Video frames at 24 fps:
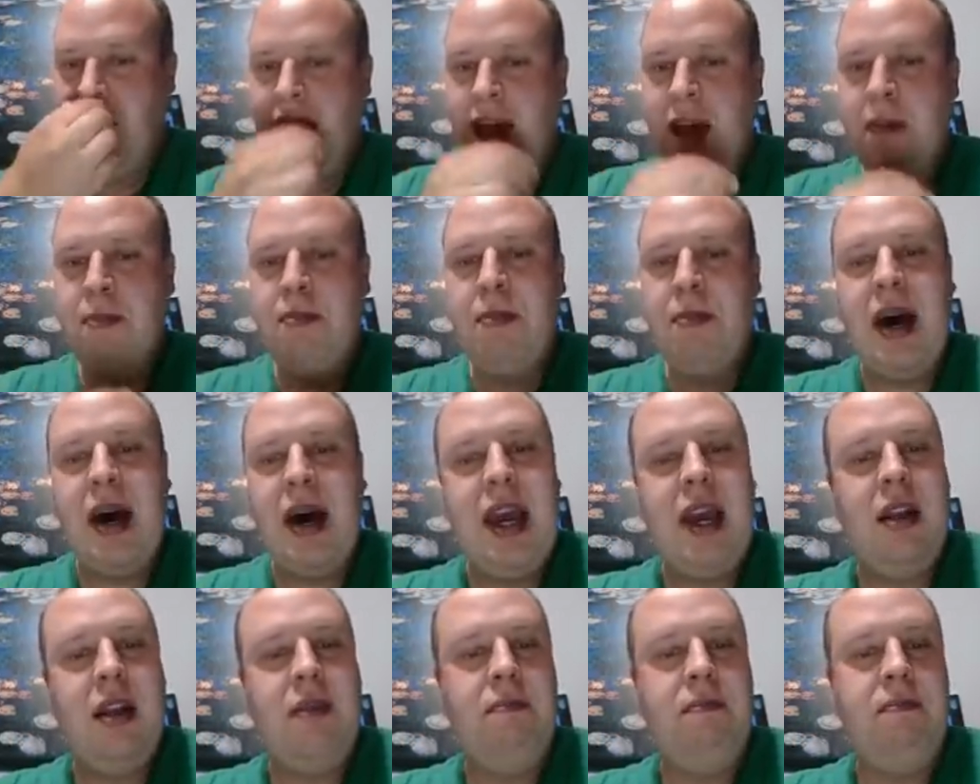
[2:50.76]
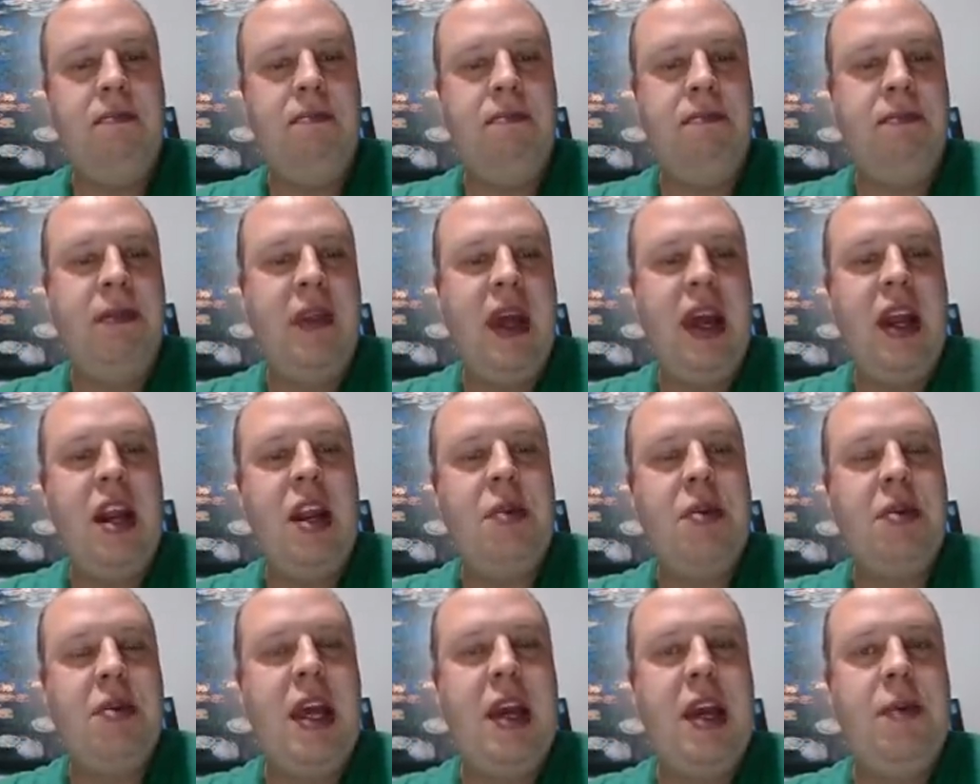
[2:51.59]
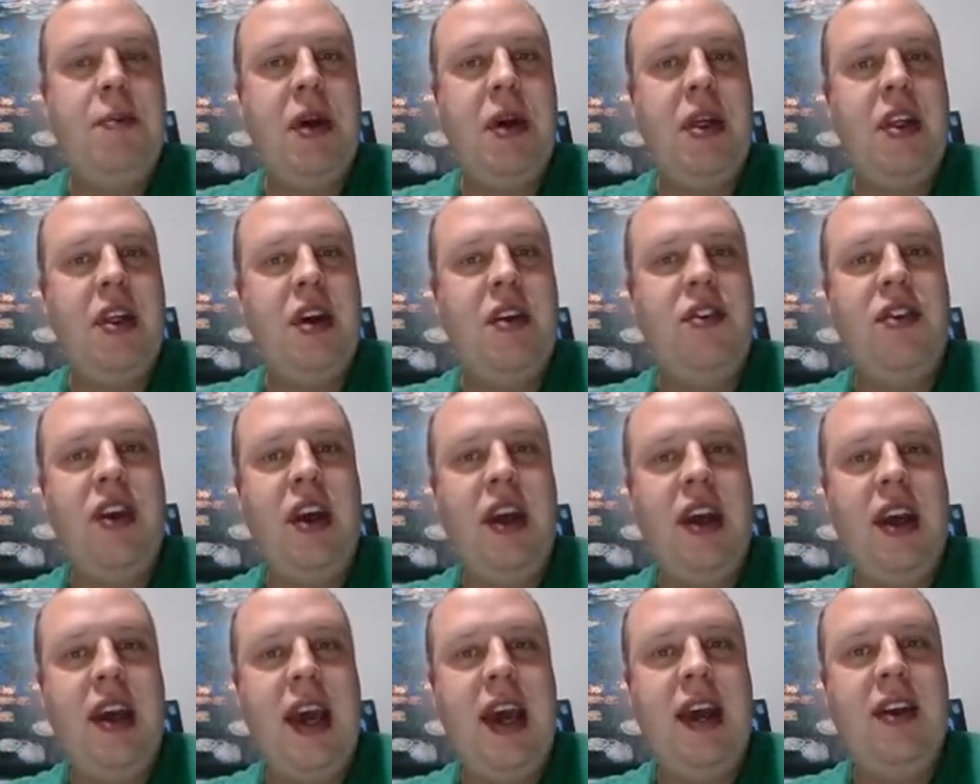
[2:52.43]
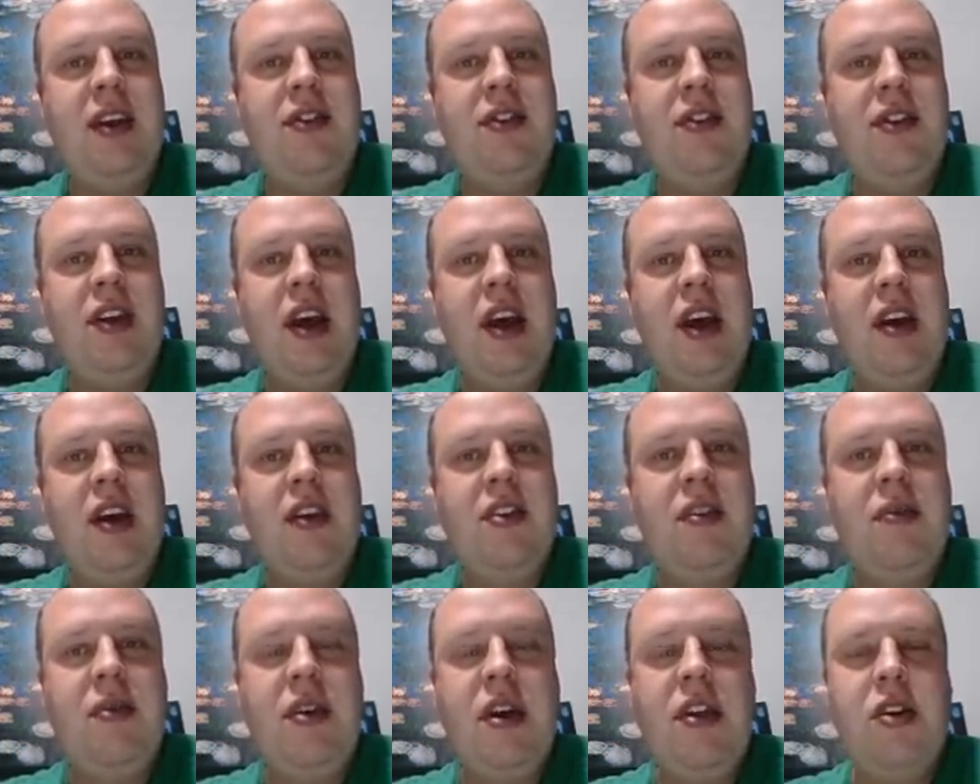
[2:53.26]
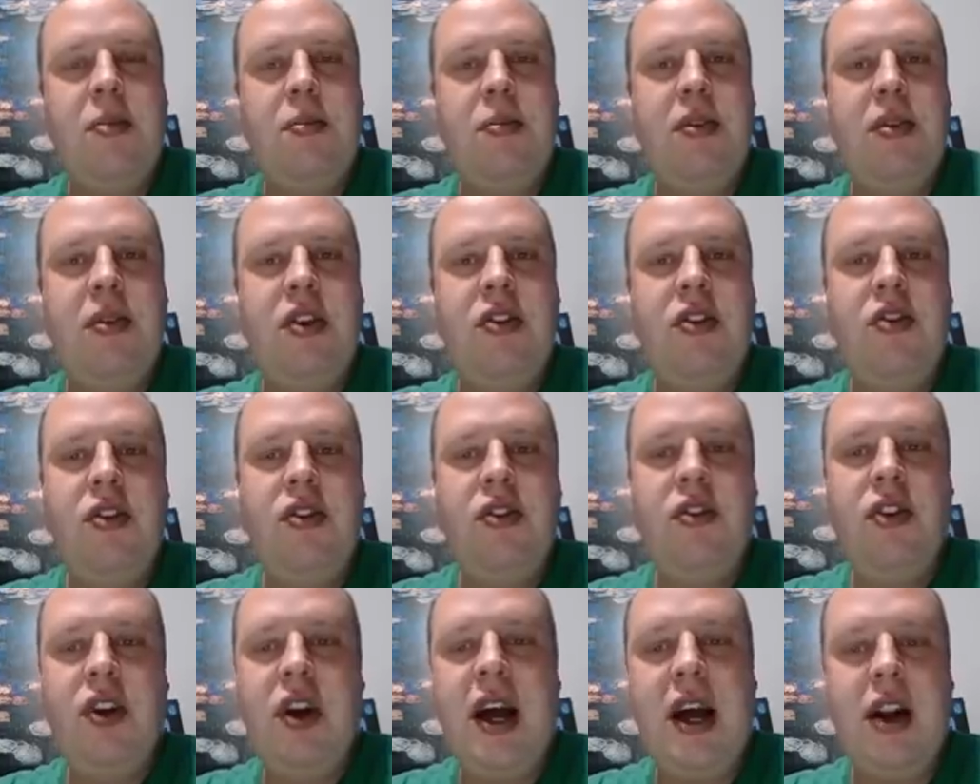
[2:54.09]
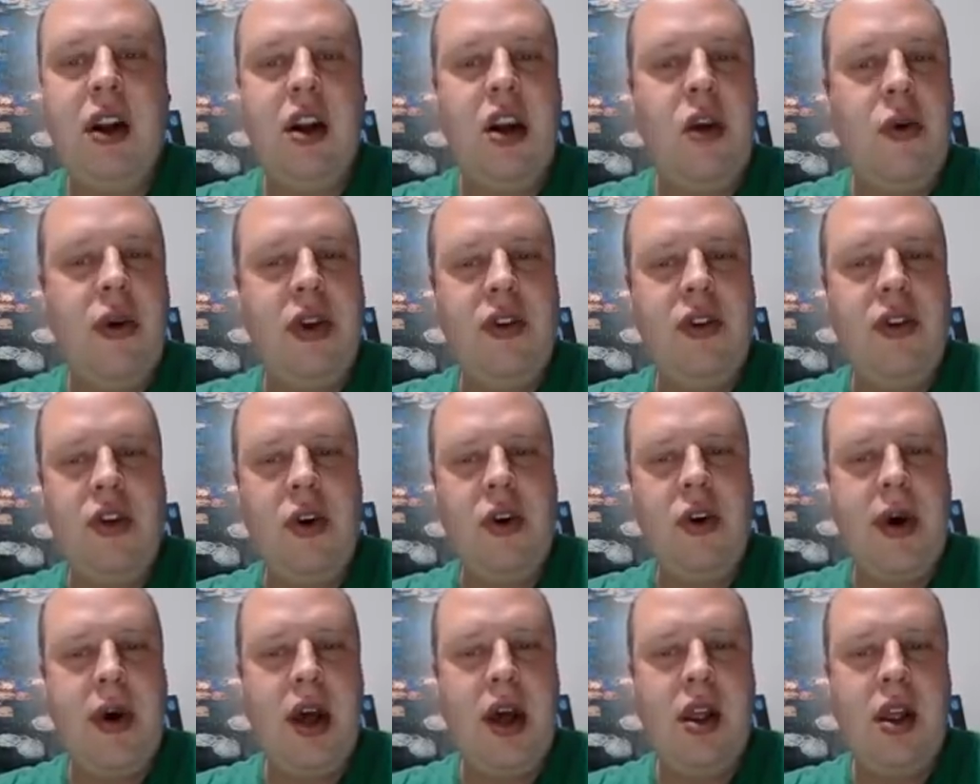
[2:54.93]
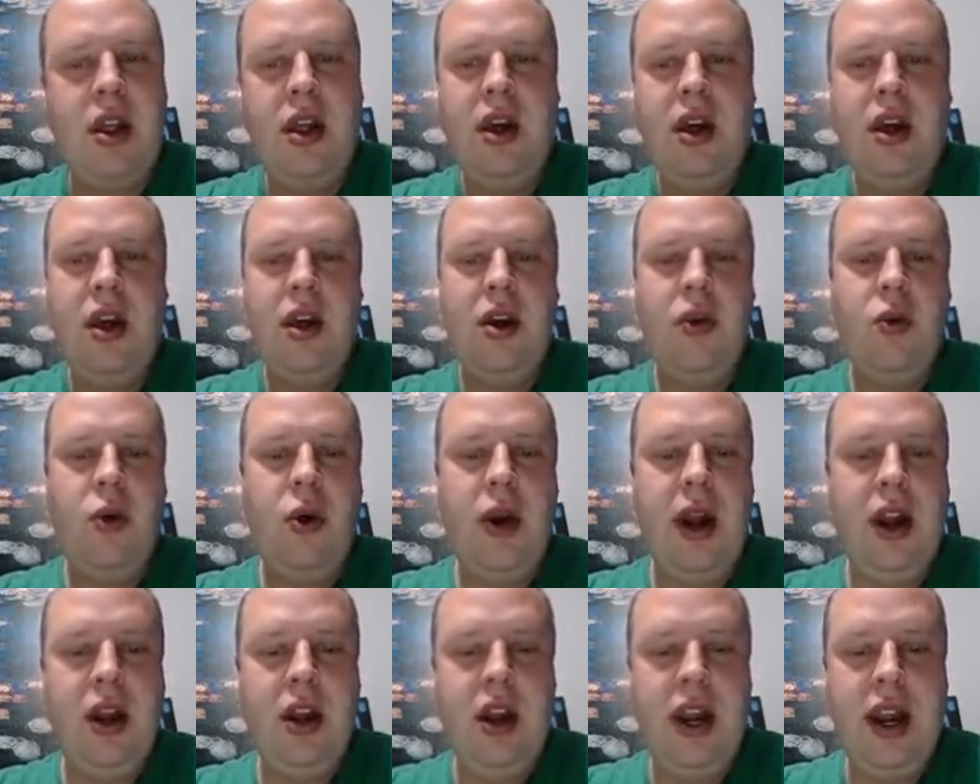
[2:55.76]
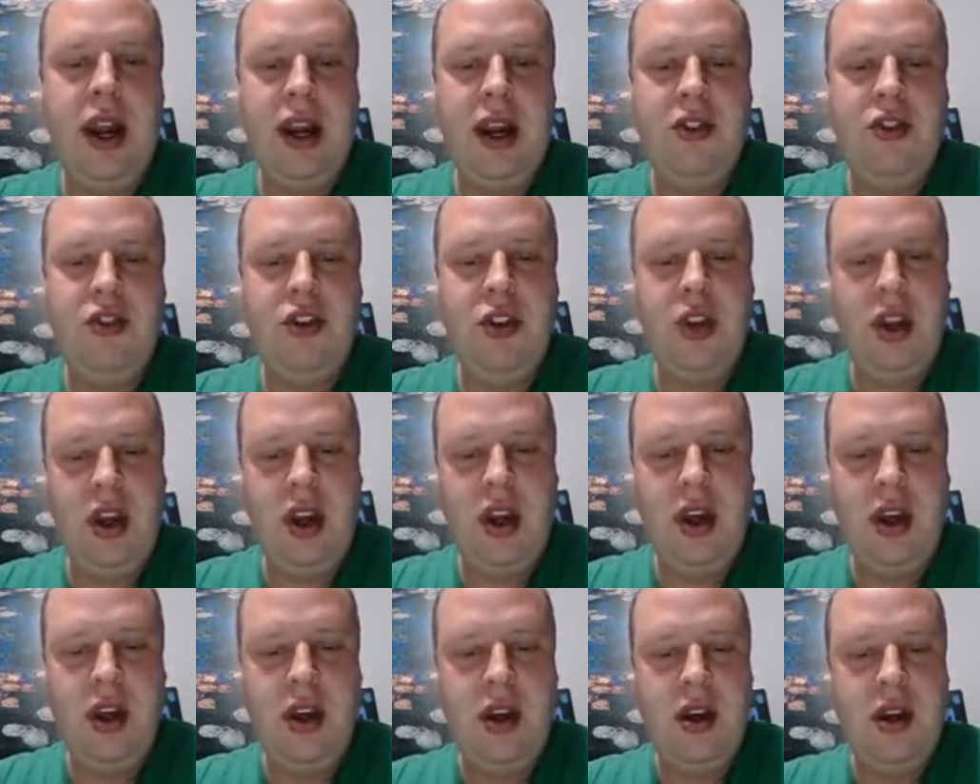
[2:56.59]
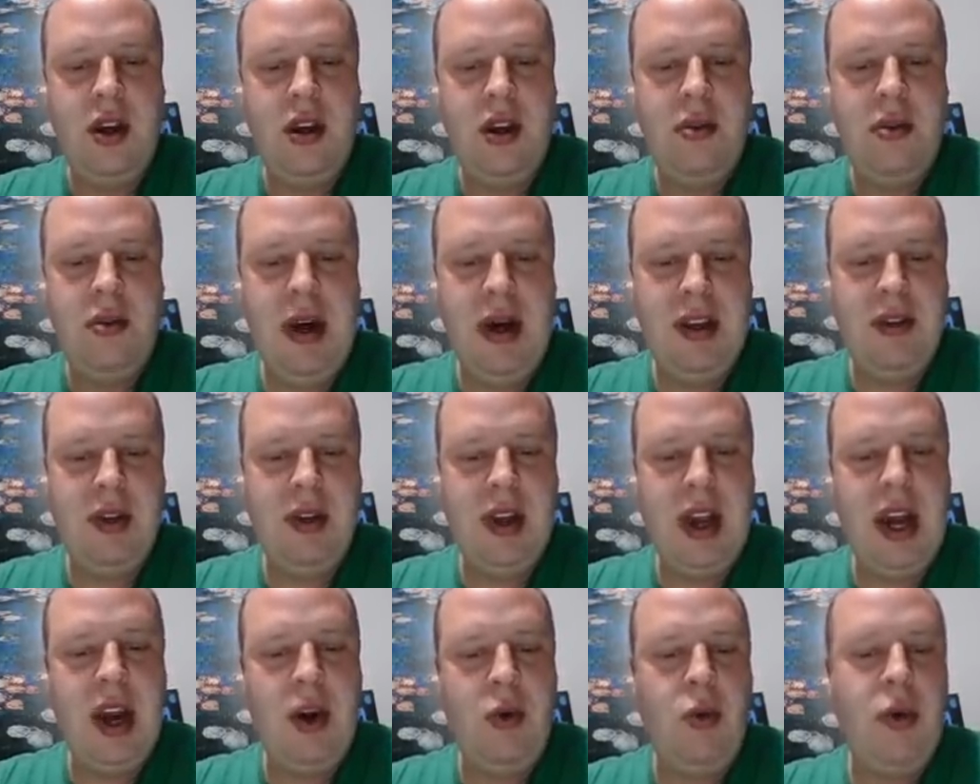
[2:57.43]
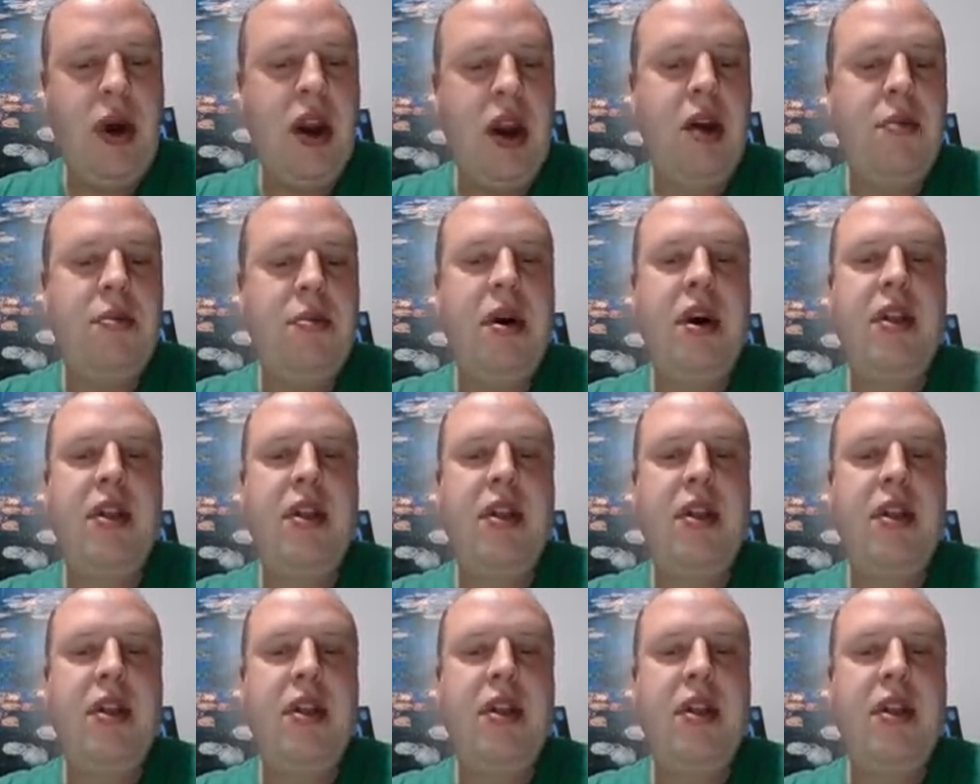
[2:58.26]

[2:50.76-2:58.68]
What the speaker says: I might end up keeping this in case some of the other positions are not going so well, where I could actually possibly get a run up